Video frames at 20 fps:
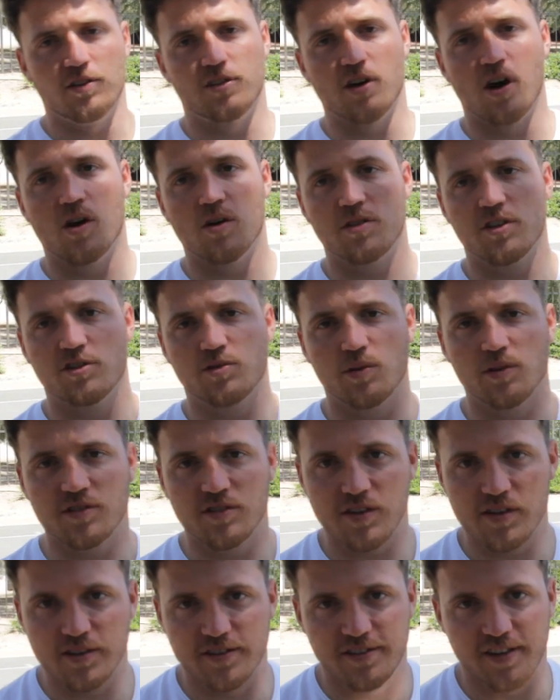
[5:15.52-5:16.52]
So this
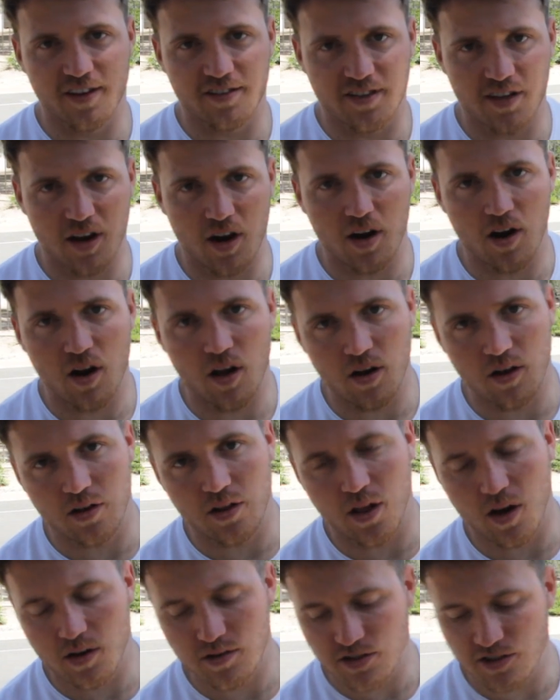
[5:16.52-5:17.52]
one's a $1,600
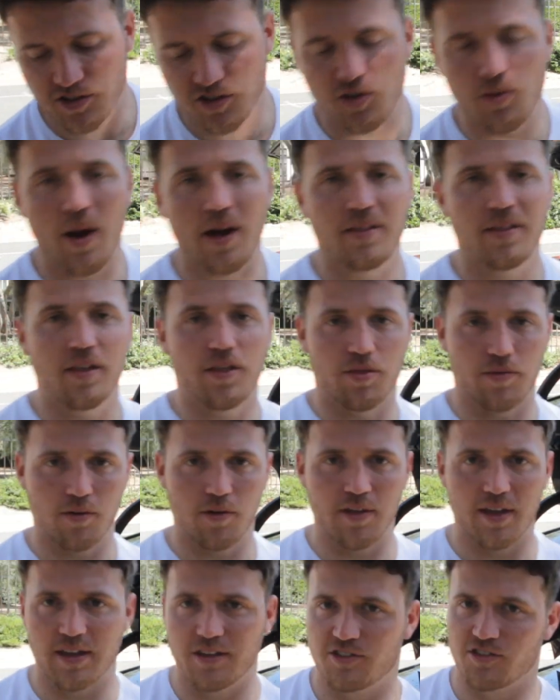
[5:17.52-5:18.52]
close. It's directly
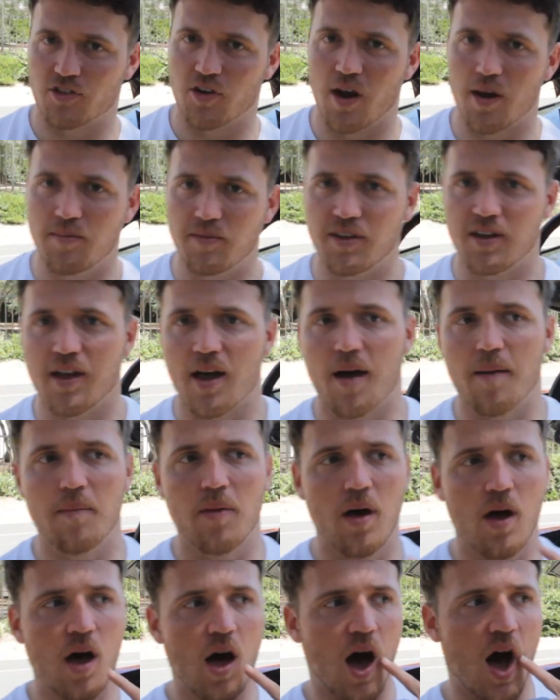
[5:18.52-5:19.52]
through the Instagram DM.
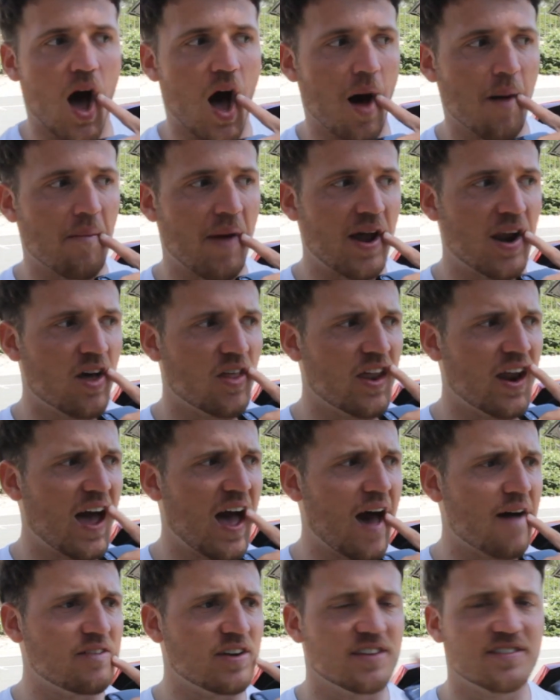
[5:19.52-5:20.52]
I know that I
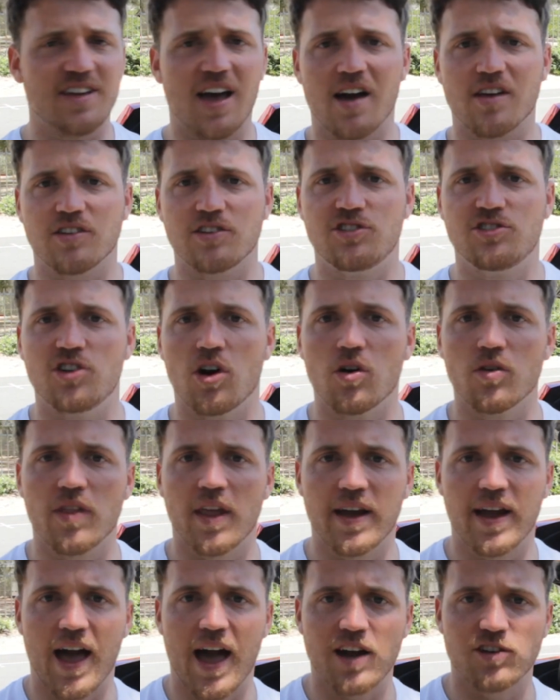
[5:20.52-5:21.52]
haven't exactly shown
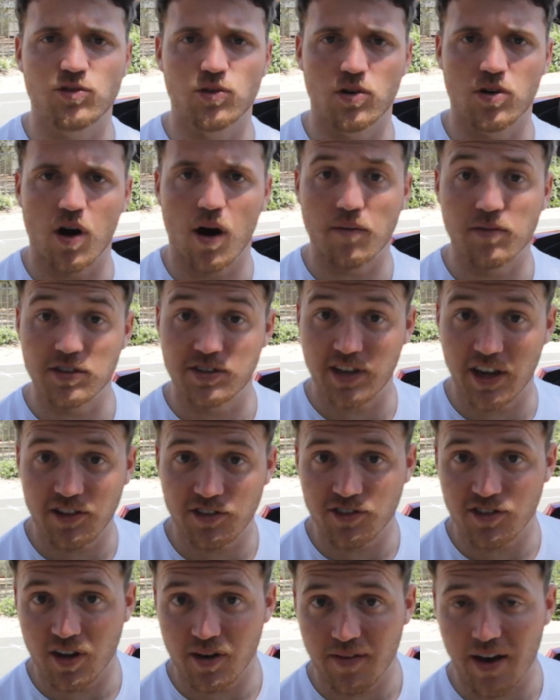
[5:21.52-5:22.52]
like actual
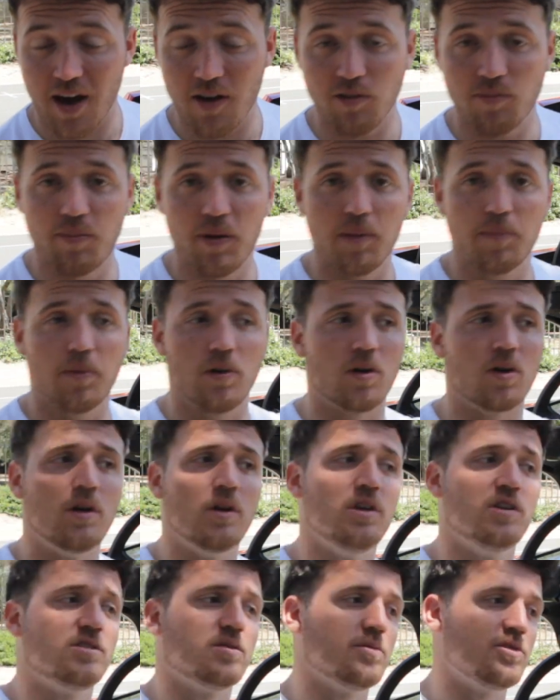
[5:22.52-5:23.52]
conversations that I've had with people,
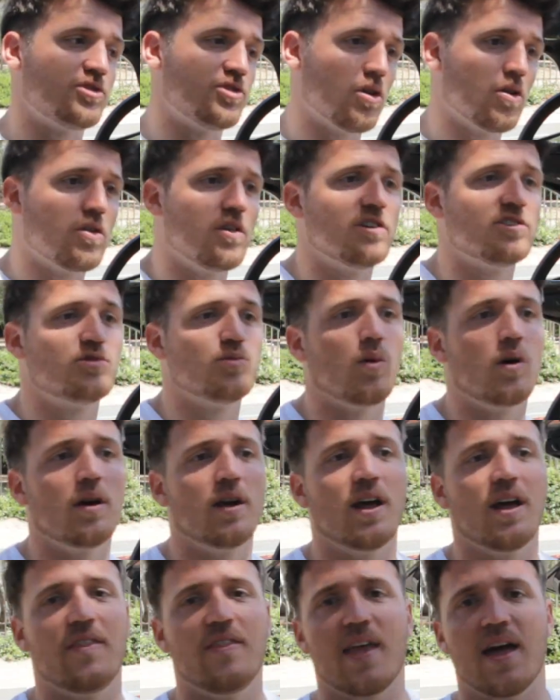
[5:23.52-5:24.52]
so I'm gonna show this
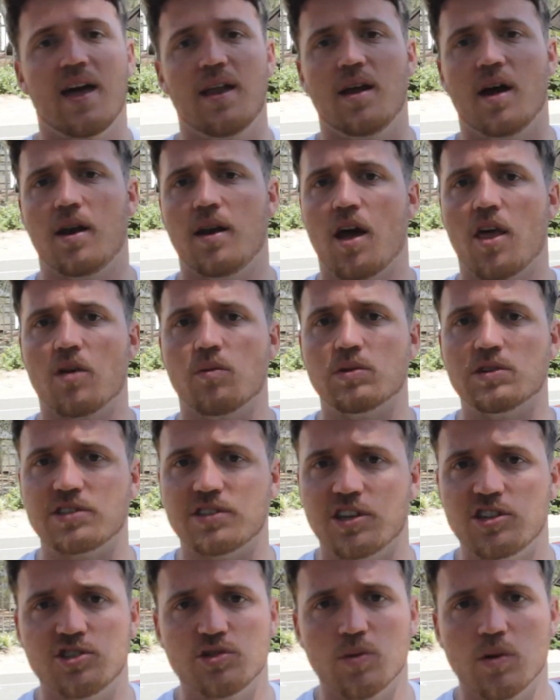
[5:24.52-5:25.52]
one and then another
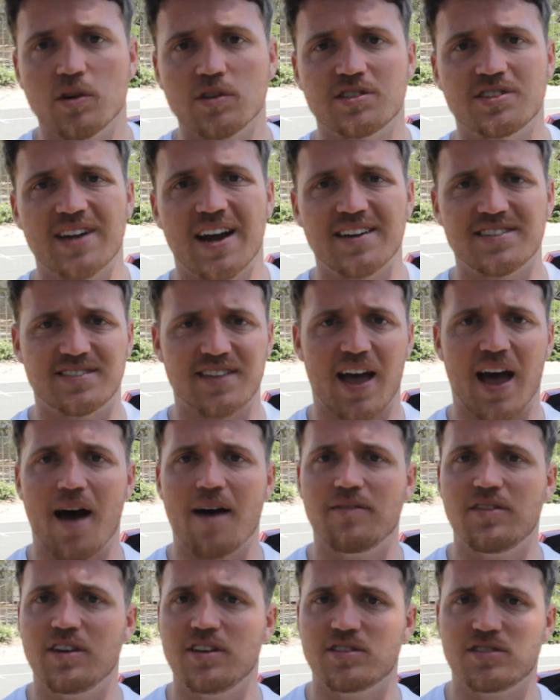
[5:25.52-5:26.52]
residual. It's nice to
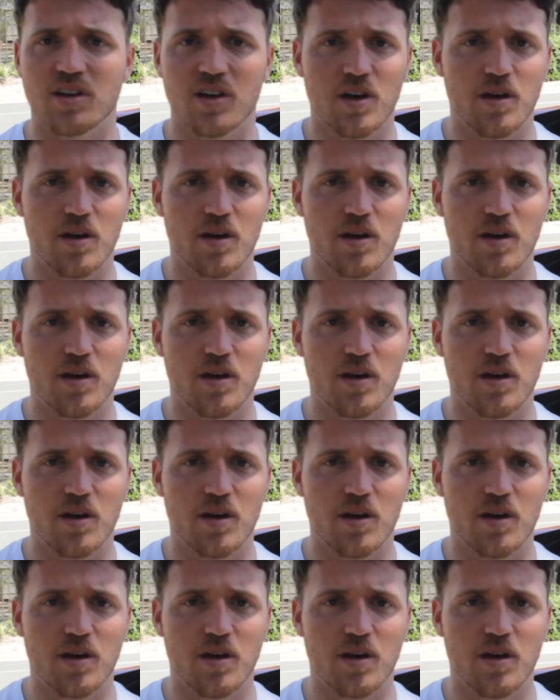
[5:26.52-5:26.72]
have these